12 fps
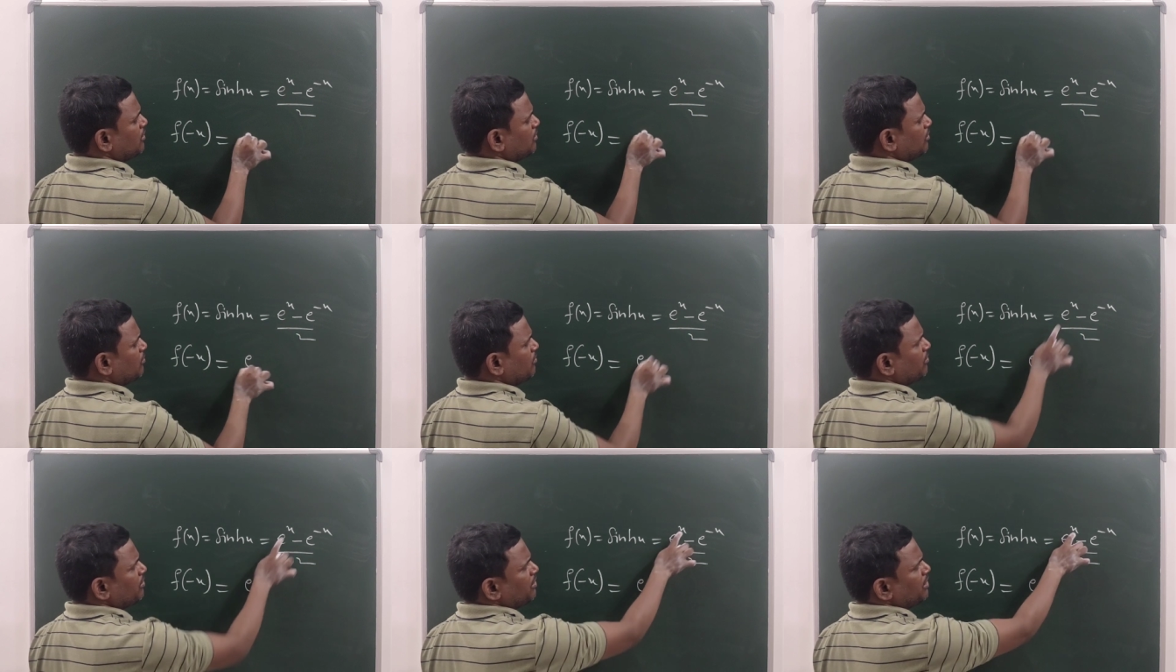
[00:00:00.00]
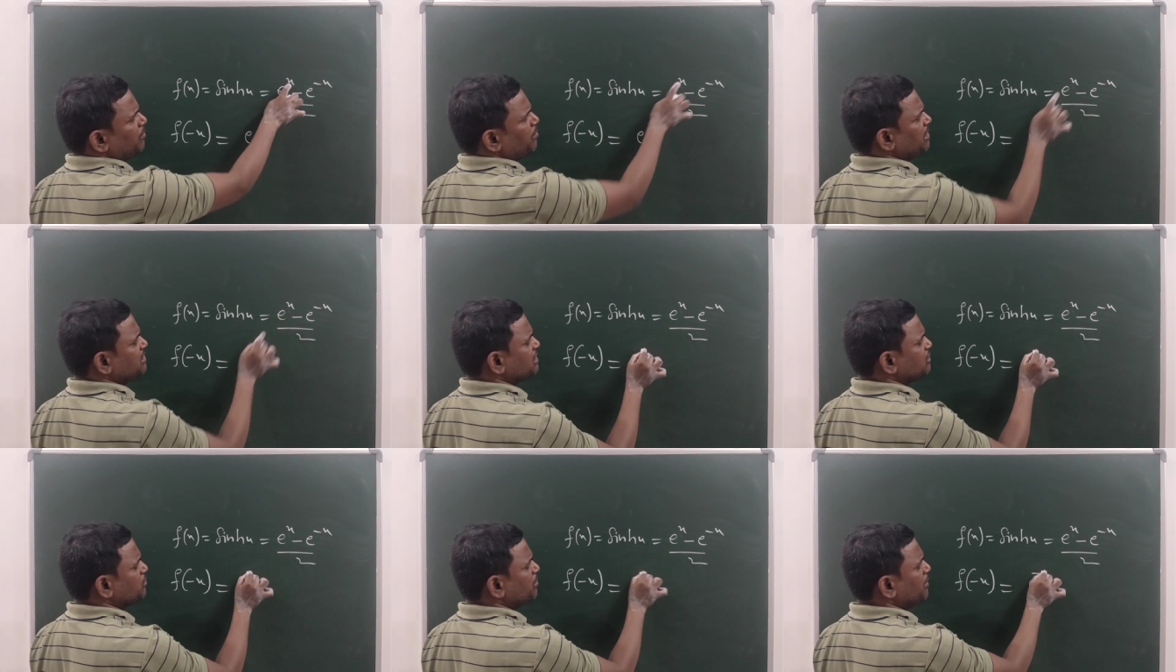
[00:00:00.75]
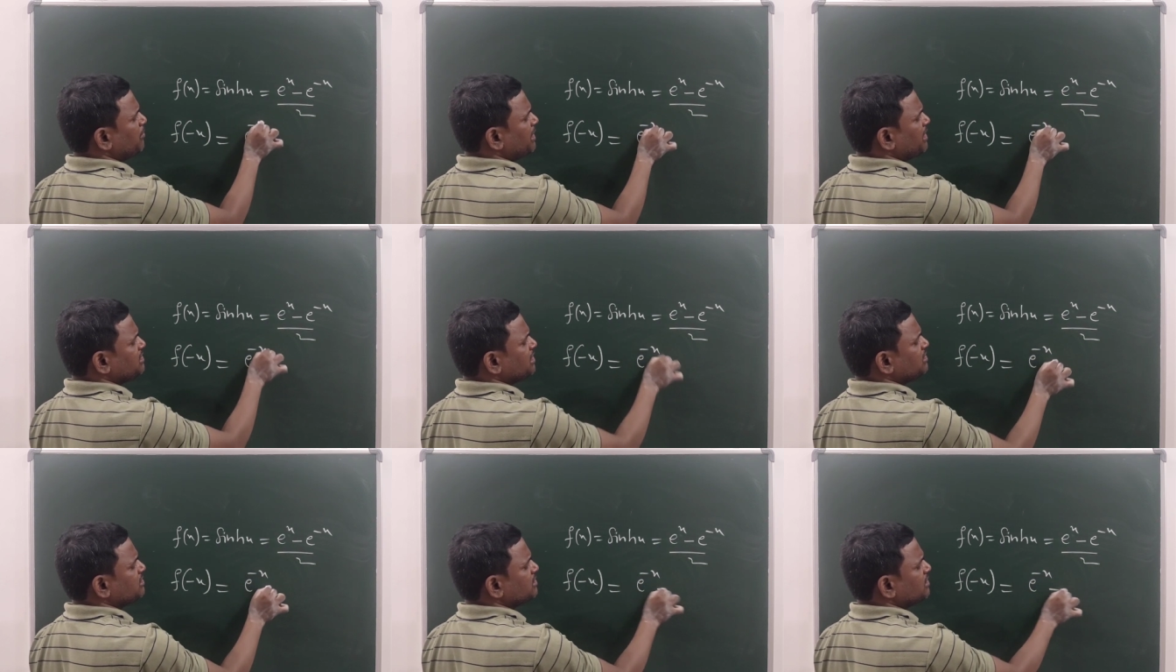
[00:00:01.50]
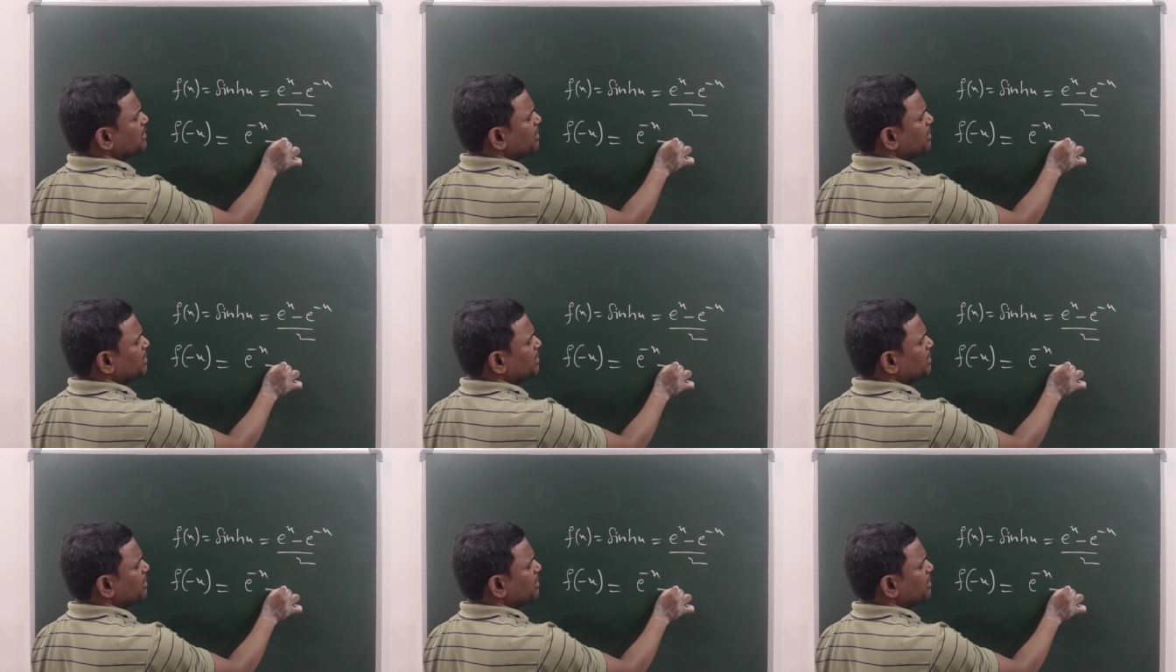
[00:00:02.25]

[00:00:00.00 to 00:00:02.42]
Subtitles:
No. Replace x by minus x.